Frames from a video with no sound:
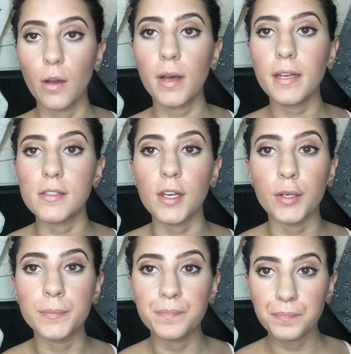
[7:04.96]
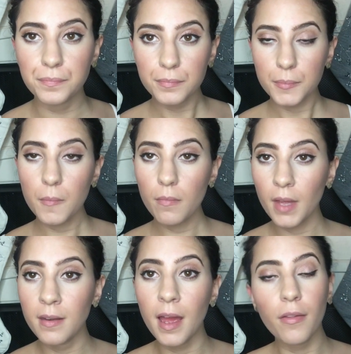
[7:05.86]
Okay, so
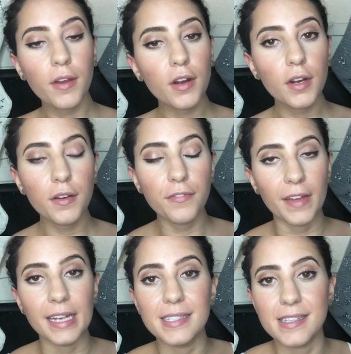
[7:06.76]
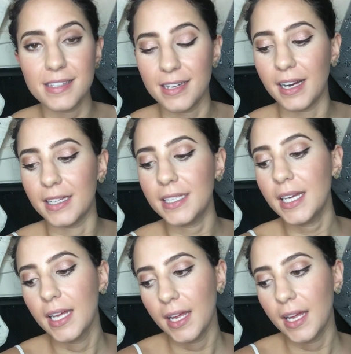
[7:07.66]
now that our face is done,